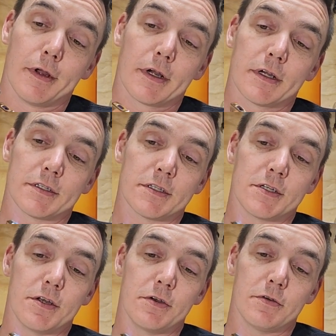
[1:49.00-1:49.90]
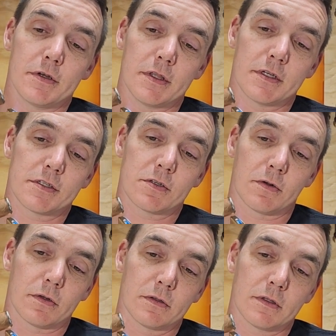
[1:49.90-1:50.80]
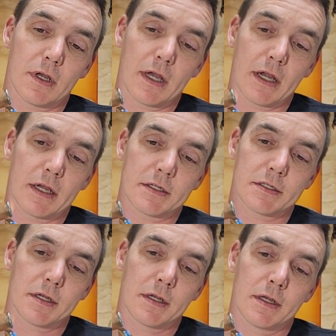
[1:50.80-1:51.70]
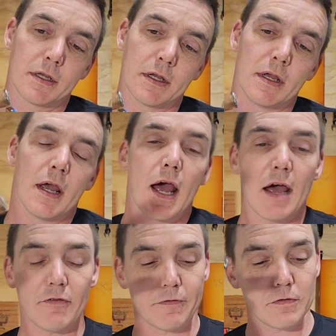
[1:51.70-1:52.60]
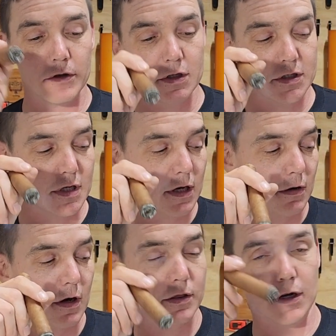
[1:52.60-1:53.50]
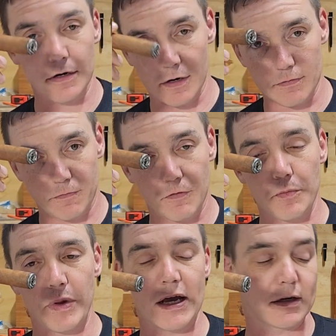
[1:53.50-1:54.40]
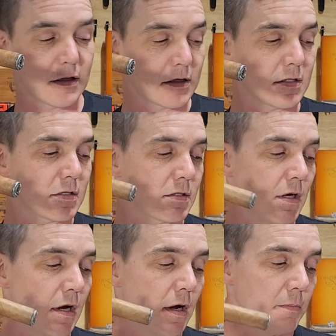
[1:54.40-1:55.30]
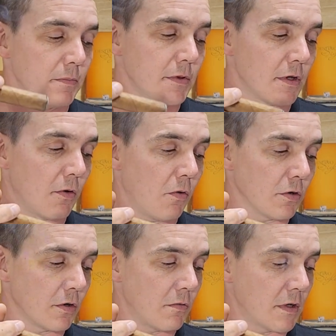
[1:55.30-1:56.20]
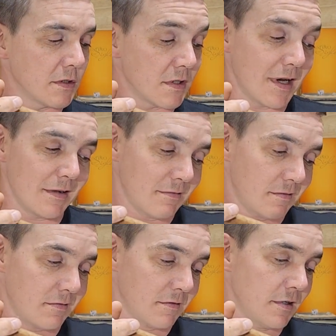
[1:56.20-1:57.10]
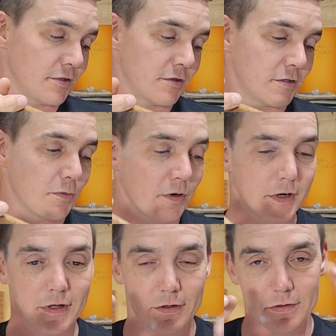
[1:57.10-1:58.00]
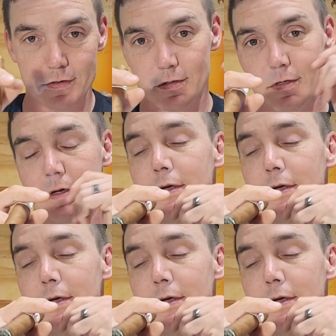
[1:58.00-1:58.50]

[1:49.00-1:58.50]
Because it's new and this is old, I guess. I have a few of these sitting around that are footbandless, the older ones, and I really enjoy smoking those.